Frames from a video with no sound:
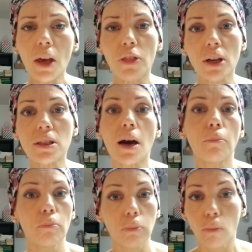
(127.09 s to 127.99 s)
there's
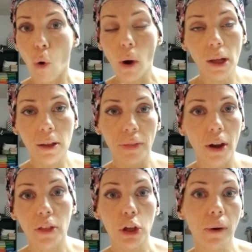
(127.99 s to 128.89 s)
oil in
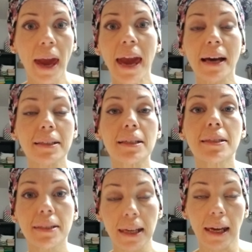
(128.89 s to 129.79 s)
there that you can't
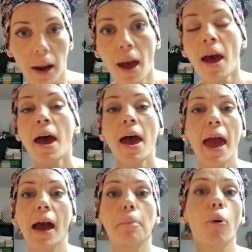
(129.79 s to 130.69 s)
see
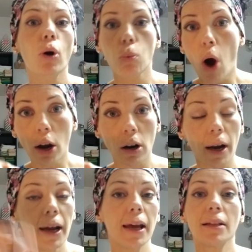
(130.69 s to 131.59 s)
and poured water
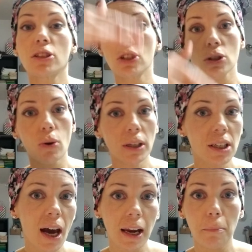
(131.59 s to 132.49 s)
on it. It's just going
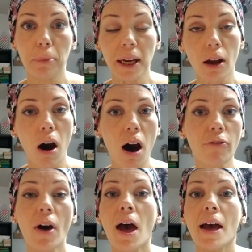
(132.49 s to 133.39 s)
to kind of bead off.